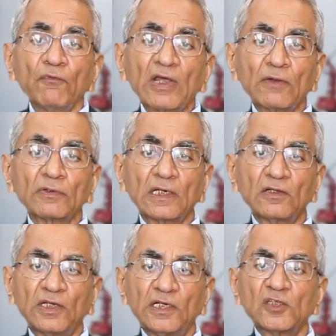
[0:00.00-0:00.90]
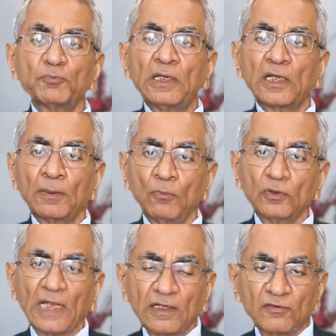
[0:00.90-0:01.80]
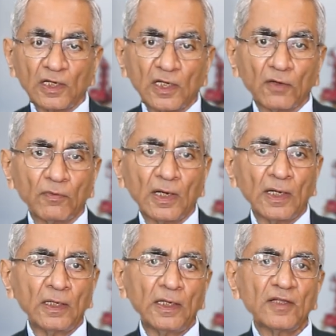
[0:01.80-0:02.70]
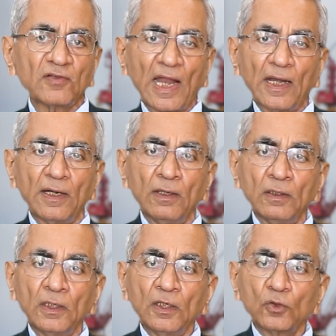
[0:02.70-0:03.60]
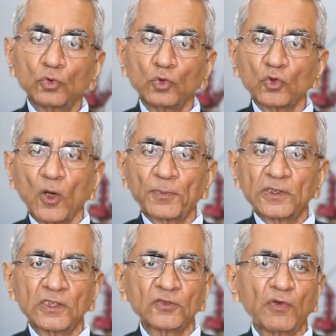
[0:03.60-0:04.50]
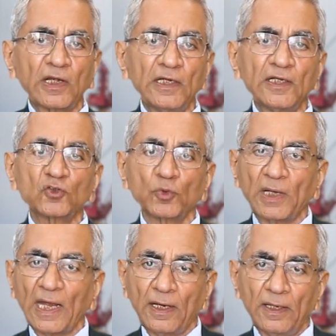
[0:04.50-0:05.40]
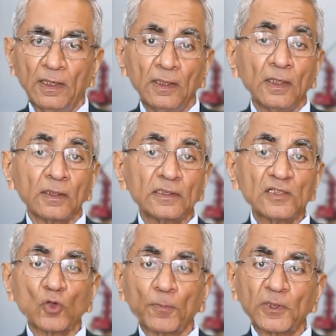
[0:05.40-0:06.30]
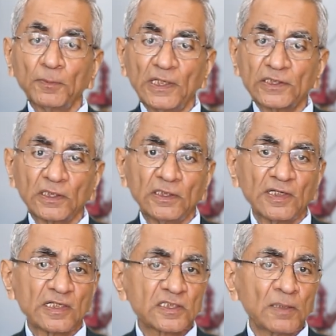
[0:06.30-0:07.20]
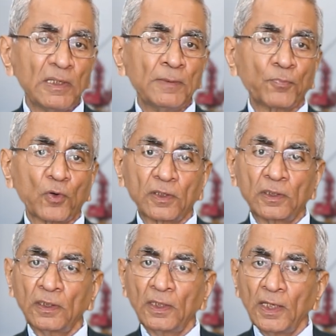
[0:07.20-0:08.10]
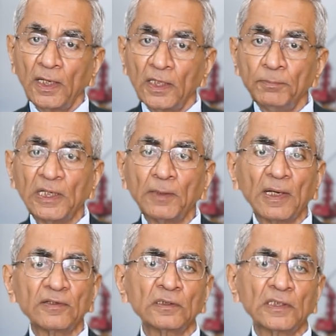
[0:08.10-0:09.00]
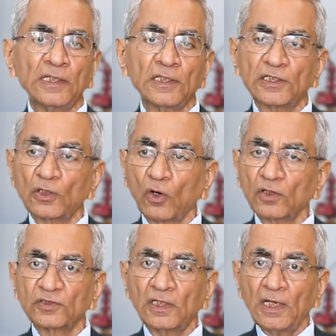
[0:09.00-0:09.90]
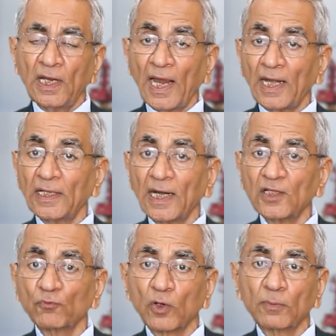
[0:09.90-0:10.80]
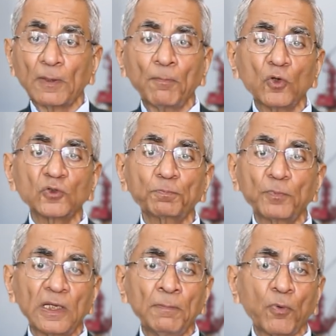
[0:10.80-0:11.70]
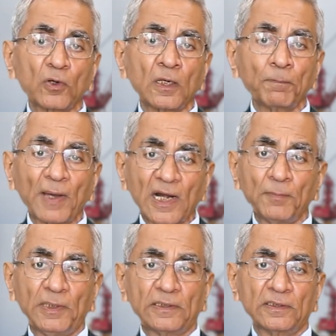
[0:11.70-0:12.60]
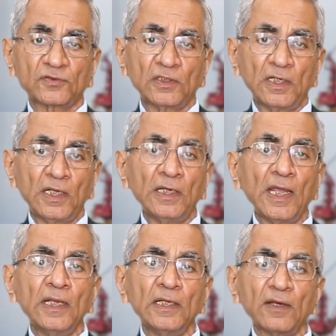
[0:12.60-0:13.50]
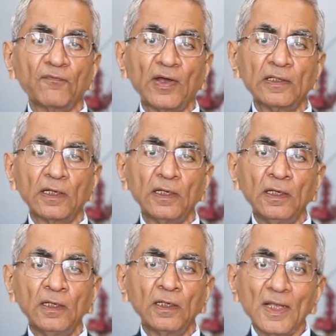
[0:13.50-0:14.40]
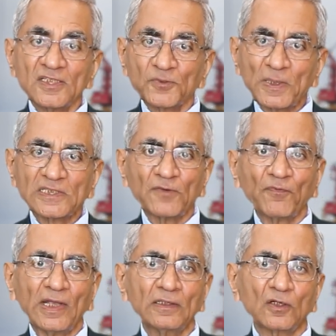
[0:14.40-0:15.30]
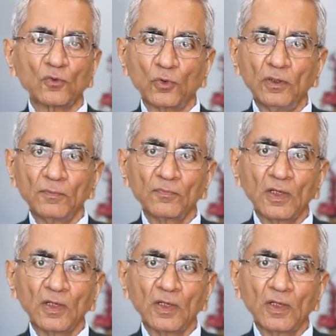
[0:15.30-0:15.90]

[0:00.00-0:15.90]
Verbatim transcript: wherever there is heat is being removed that is recovered and it is added to those operations where heat is to be added. This optimization is extremely important in minimizing the energy cost and that is one of the most important parameters in any refinery. In specifying the crude,